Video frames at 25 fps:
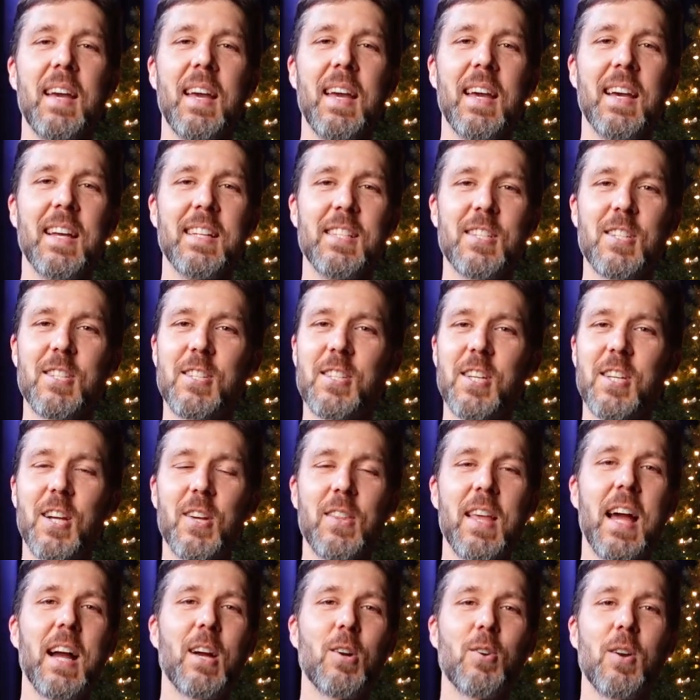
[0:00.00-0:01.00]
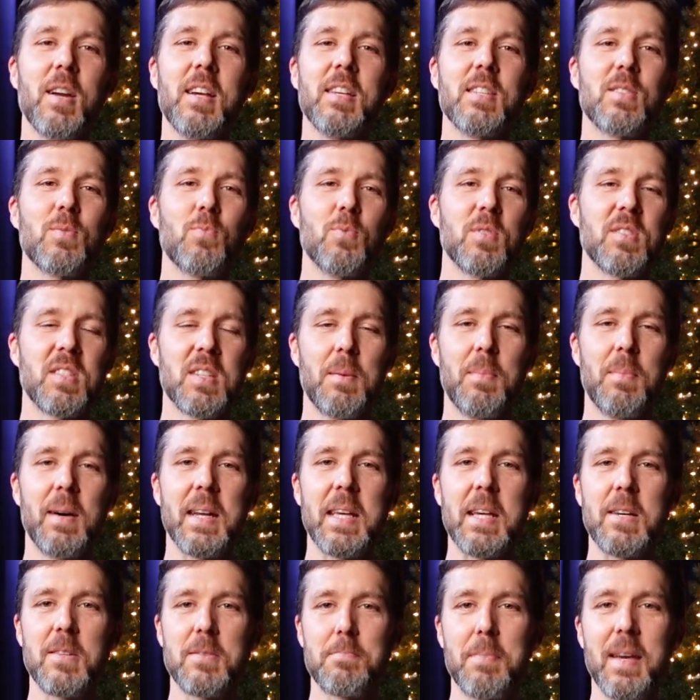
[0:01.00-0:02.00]
and just share that grace with
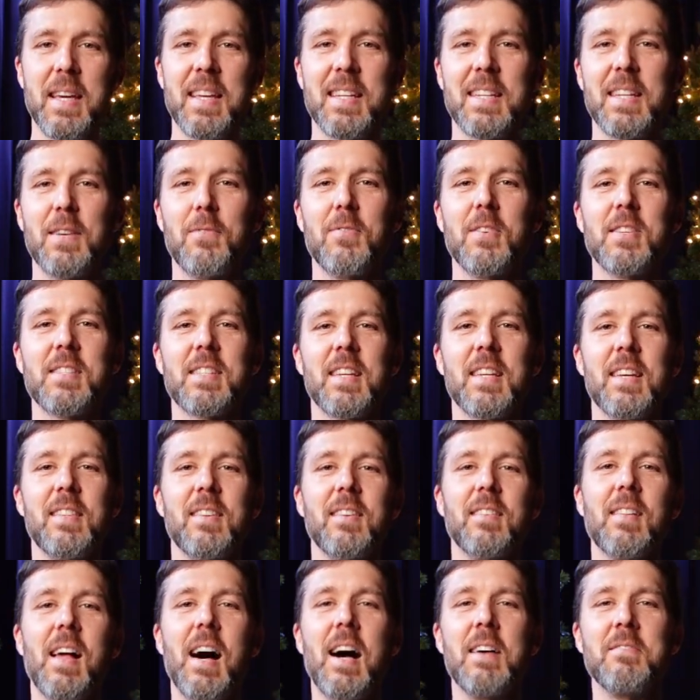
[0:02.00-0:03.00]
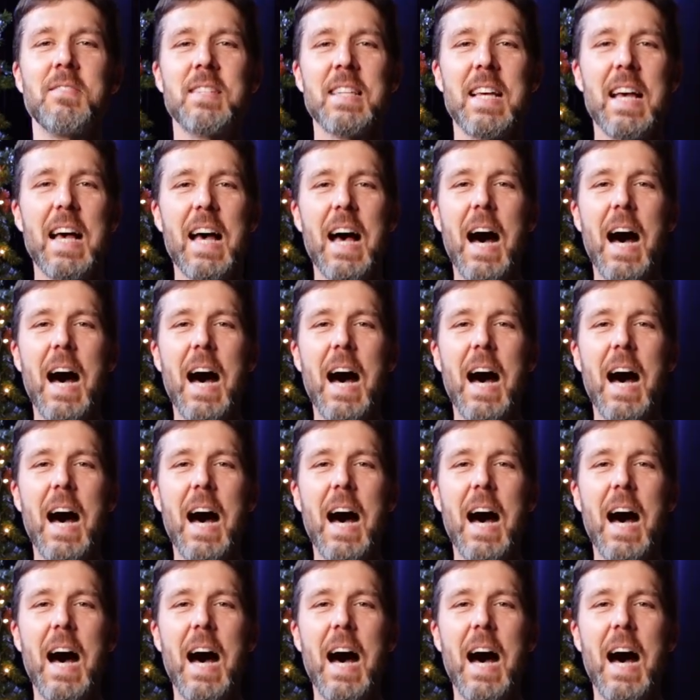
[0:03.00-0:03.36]
somebody else. Make a difference in their lives.